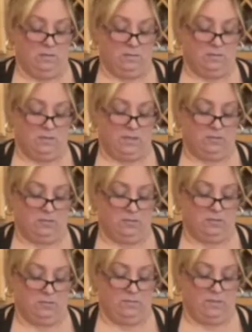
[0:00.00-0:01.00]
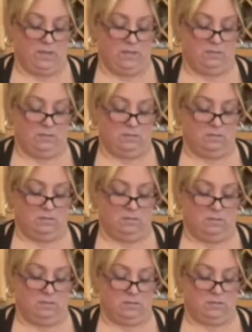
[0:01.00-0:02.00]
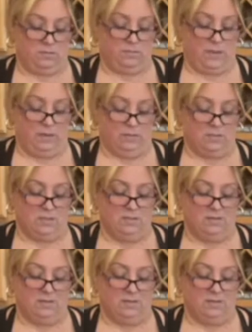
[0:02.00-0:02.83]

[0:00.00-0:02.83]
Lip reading: Lentils, soybeans, spelt,